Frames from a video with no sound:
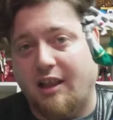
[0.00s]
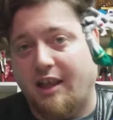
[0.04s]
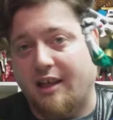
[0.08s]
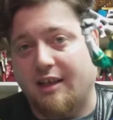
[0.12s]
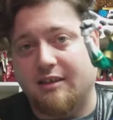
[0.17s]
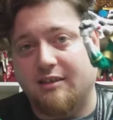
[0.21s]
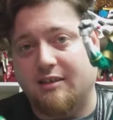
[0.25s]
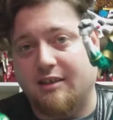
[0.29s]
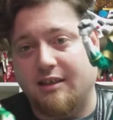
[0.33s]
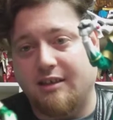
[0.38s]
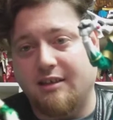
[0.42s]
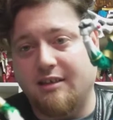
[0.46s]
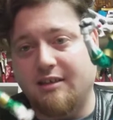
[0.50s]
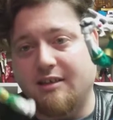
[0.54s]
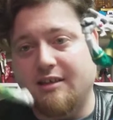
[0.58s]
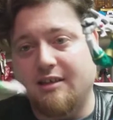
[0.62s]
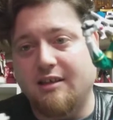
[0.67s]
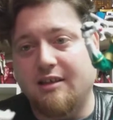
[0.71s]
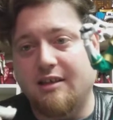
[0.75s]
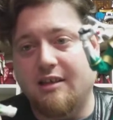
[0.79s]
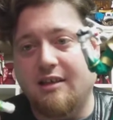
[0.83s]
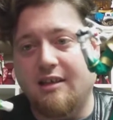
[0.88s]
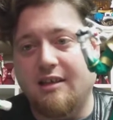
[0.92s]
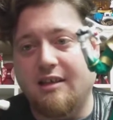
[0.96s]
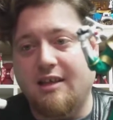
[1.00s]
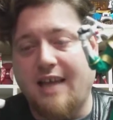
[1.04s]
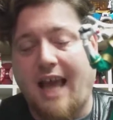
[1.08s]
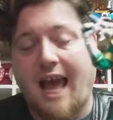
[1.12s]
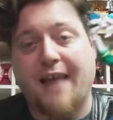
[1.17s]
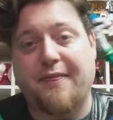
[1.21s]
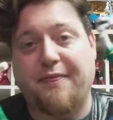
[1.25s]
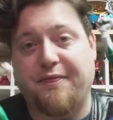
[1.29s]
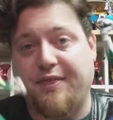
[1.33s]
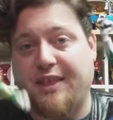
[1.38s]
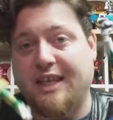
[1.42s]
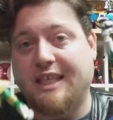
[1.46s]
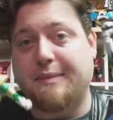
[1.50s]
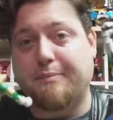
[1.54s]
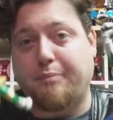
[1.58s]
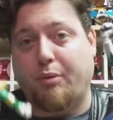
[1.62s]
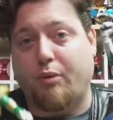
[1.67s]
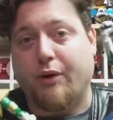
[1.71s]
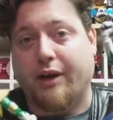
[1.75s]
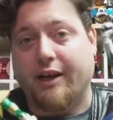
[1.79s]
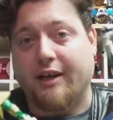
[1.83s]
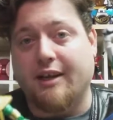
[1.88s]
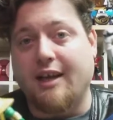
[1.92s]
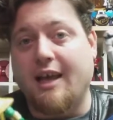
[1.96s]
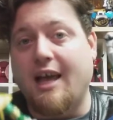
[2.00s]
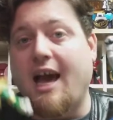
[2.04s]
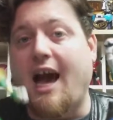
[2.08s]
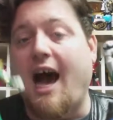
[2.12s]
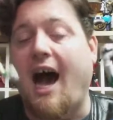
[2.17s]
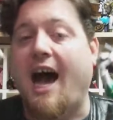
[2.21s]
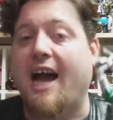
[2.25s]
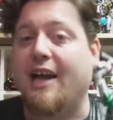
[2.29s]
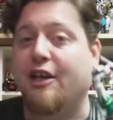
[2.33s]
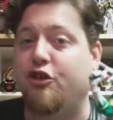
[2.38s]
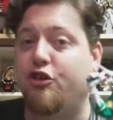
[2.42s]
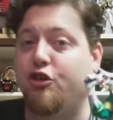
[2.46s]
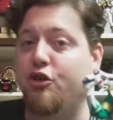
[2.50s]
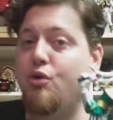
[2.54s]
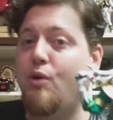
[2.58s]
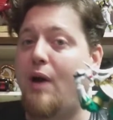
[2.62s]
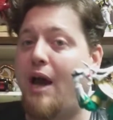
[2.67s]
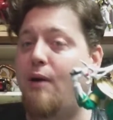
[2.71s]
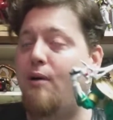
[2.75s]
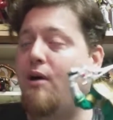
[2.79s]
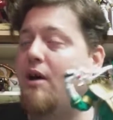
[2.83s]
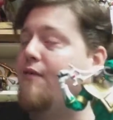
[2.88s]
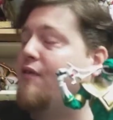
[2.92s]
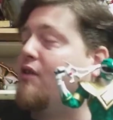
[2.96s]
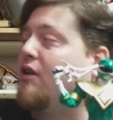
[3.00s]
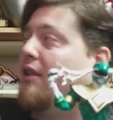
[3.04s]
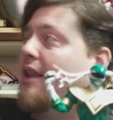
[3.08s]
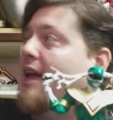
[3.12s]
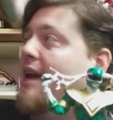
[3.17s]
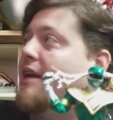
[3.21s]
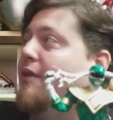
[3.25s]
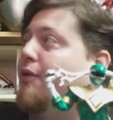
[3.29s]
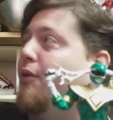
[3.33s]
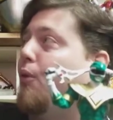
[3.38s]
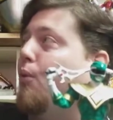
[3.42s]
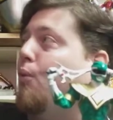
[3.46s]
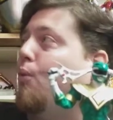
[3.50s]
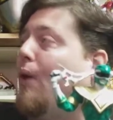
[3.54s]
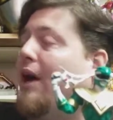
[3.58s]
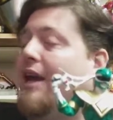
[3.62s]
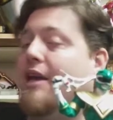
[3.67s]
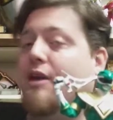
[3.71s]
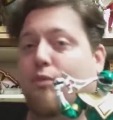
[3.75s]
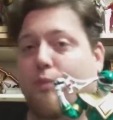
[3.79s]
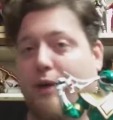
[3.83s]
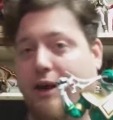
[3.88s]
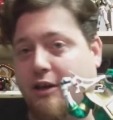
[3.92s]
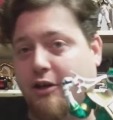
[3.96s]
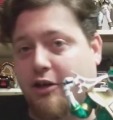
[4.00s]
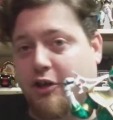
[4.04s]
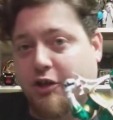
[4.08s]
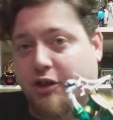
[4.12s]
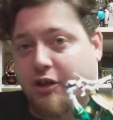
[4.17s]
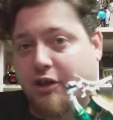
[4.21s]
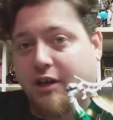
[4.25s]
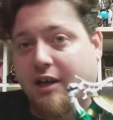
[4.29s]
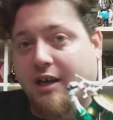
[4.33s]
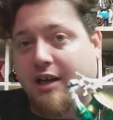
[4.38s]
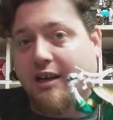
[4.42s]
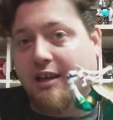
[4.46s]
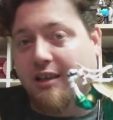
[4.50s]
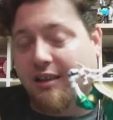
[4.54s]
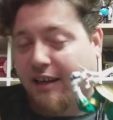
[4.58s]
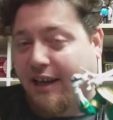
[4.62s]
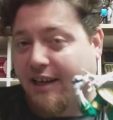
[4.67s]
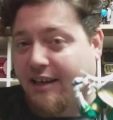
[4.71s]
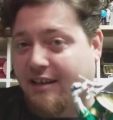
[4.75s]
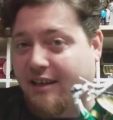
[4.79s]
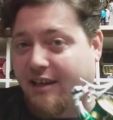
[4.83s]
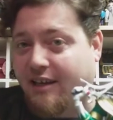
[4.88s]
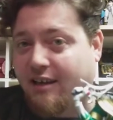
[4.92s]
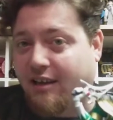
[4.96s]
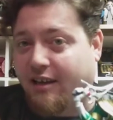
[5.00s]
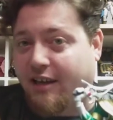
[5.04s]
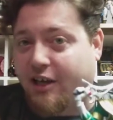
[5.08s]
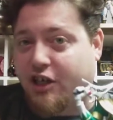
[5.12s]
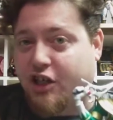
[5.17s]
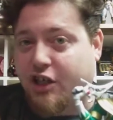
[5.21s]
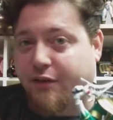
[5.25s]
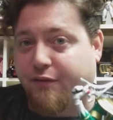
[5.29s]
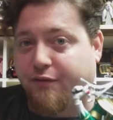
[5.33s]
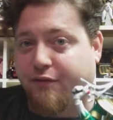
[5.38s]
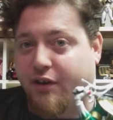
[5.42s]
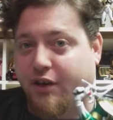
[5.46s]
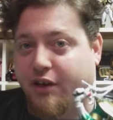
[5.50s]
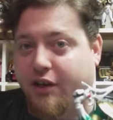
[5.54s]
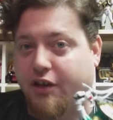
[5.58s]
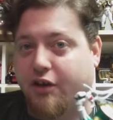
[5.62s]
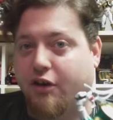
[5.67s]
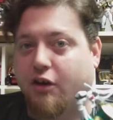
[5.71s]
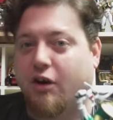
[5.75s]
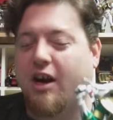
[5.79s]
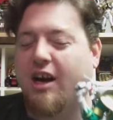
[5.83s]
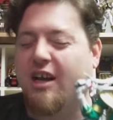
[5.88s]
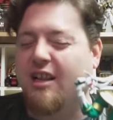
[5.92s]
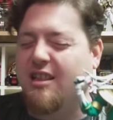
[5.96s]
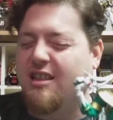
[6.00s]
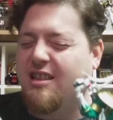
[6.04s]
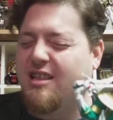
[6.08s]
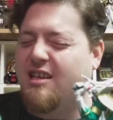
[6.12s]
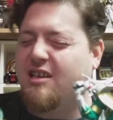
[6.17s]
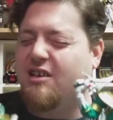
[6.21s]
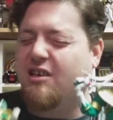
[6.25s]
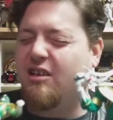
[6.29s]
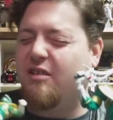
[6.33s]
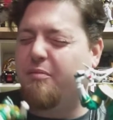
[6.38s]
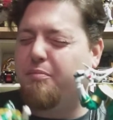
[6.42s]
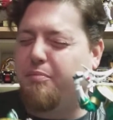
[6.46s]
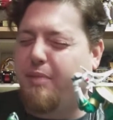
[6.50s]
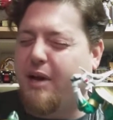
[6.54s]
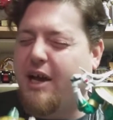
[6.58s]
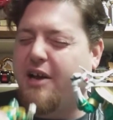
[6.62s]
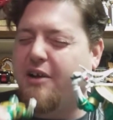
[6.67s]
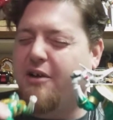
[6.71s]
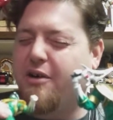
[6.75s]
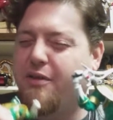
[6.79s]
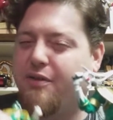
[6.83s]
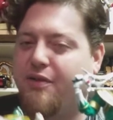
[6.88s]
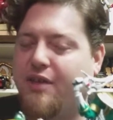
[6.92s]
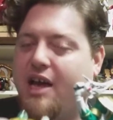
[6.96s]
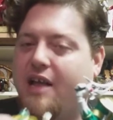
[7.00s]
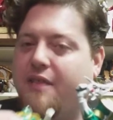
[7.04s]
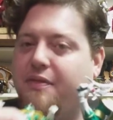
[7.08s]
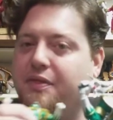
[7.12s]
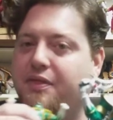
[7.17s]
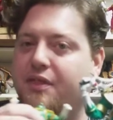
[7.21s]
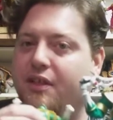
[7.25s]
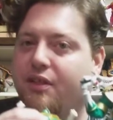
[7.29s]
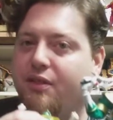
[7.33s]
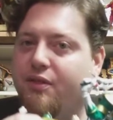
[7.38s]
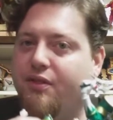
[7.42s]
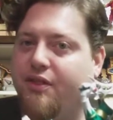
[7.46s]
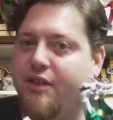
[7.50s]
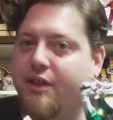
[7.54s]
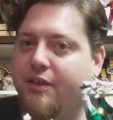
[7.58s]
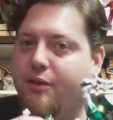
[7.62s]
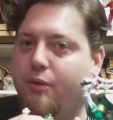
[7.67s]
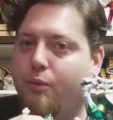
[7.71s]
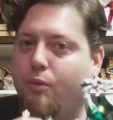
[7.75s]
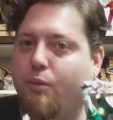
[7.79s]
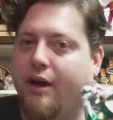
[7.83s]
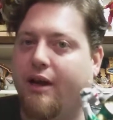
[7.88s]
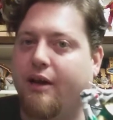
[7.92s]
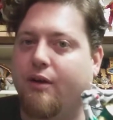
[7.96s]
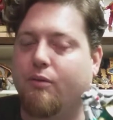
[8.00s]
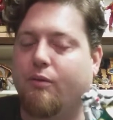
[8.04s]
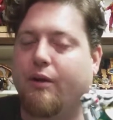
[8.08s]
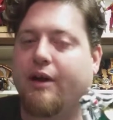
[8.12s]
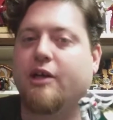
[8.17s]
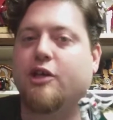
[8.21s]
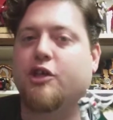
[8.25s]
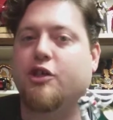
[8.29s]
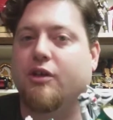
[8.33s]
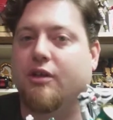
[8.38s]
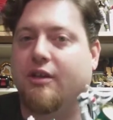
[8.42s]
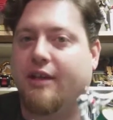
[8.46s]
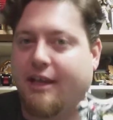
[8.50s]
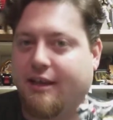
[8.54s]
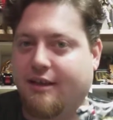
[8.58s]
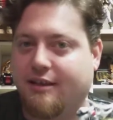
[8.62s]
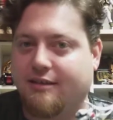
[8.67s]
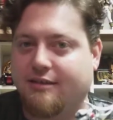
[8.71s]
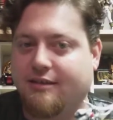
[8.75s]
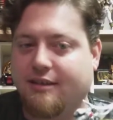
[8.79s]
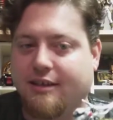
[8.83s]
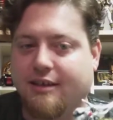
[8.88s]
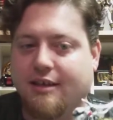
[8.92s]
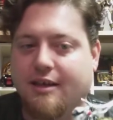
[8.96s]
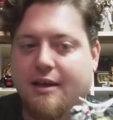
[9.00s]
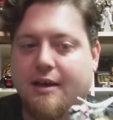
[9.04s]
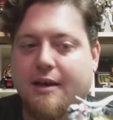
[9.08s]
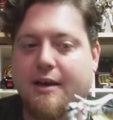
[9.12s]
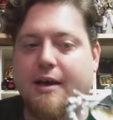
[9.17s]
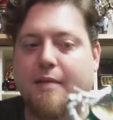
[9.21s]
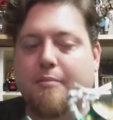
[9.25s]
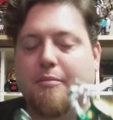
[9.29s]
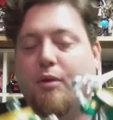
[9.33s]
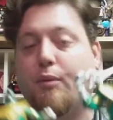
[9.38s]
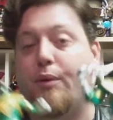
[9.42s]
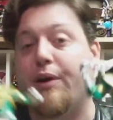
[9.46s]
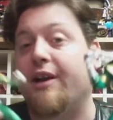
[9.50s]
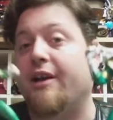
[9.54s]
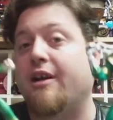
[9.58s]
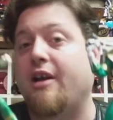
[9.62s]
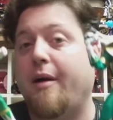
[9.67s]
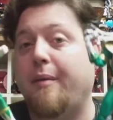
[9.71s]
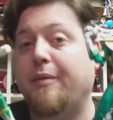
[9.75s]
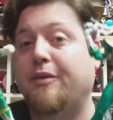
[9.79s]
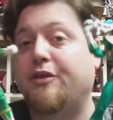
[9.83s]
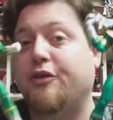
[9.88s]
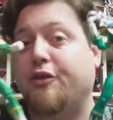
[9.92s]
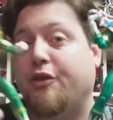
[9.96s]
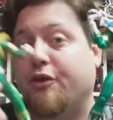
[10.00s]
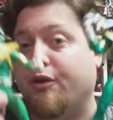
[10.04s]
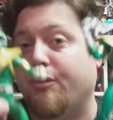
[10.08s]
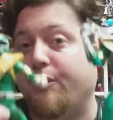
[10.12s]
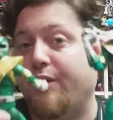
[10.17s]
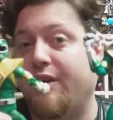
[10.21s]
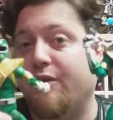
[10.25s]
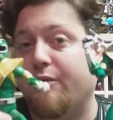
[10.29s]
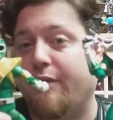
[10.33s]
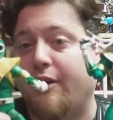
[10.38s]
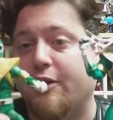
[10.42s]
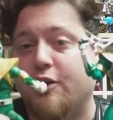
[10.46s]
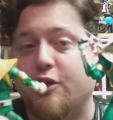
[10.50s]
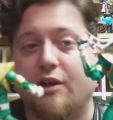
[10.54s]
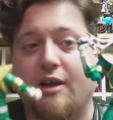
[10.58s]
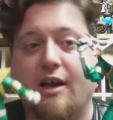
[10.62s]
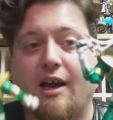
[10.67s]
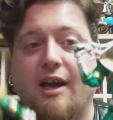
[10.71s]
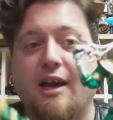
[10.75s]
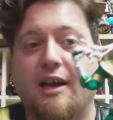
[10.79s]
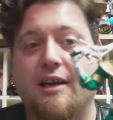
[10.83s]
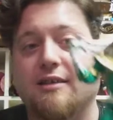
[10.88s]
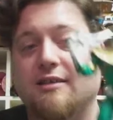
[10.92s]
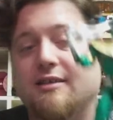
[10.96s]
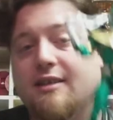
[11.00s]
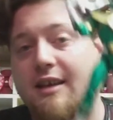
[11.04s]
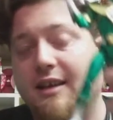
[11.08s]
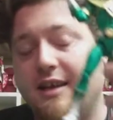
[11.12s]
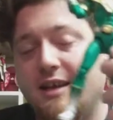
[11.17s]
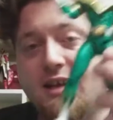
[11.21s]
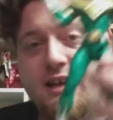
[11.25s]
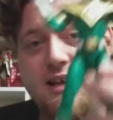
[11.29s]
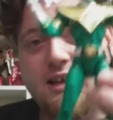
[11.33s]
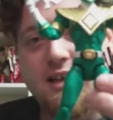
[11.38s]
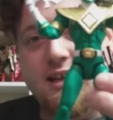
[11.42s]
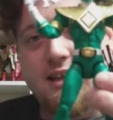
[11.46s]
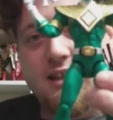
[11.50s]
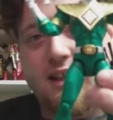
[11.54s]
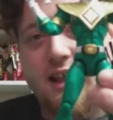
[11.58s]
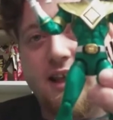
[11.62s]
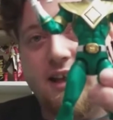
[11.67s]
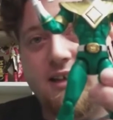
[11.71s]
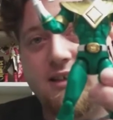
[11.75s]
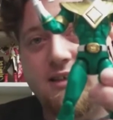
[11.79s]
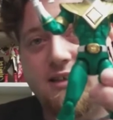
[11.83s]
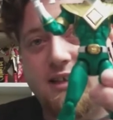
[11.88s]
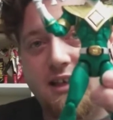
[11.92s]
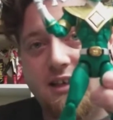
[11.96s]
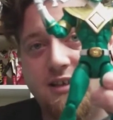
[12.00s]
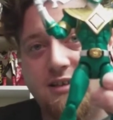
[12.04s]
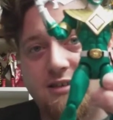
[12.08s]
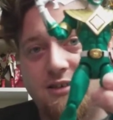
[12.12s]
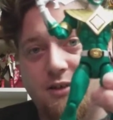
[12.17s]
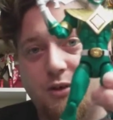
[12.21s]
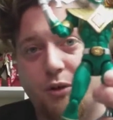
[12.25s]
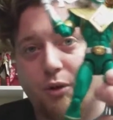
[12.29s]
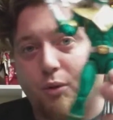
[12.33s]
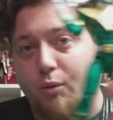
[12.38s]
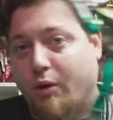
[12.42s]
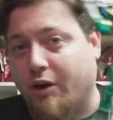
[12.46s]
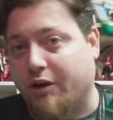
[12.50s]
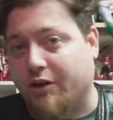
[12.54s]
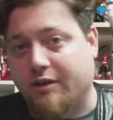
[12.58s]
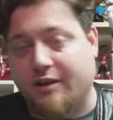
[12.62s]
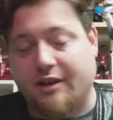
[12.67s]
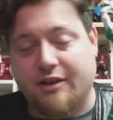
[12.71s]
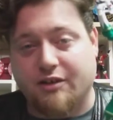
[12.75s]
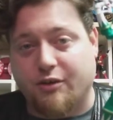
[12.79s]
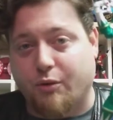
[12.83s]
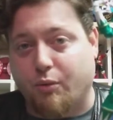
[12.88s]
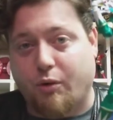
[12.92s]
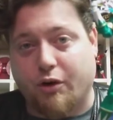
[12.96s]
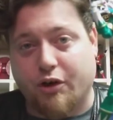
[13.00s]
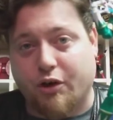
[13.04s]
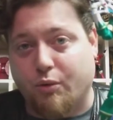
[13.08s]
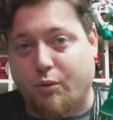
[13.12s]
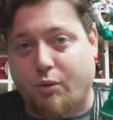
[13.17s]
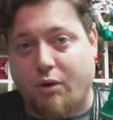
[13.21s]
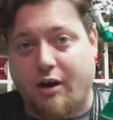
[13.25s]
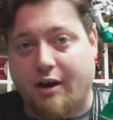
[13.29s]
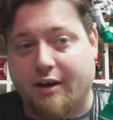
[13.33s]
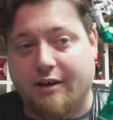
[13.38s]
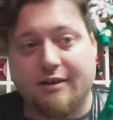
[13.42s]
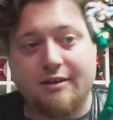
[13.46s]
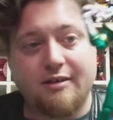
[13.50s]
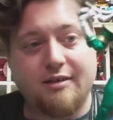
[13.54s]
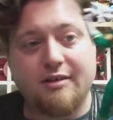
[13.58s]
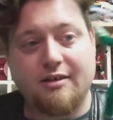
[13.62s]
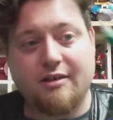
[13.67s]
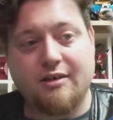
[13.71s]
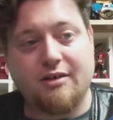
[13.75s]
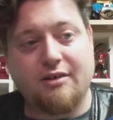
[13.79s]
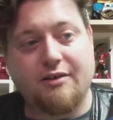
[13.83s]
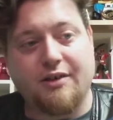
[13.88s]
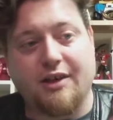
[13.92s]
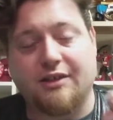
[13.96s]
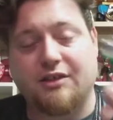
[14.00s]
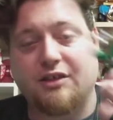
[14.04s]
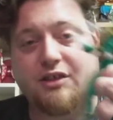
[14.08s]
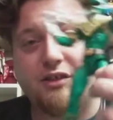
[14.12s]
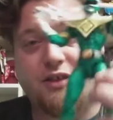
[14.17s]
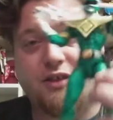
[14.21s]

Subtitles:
Legacy. At this point. I do, however, like the White Ranger Lightning Collection figure a little better than the White Ranger Legacy. But when it comes to the Green Ranger, guys, Legacy is still the one you want. This